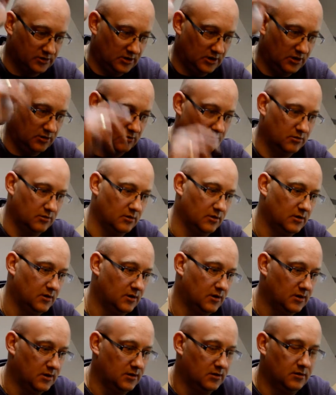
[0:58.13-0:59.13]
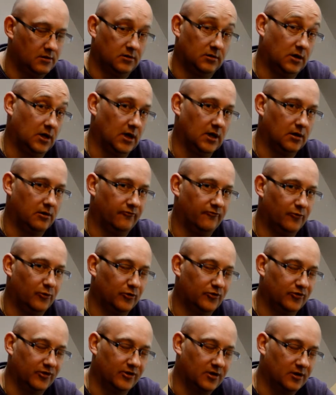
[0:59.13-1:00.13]
the king of
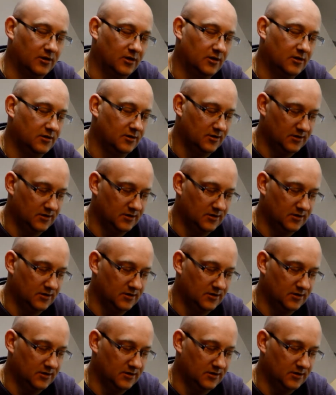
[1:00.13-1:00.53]
watercolour,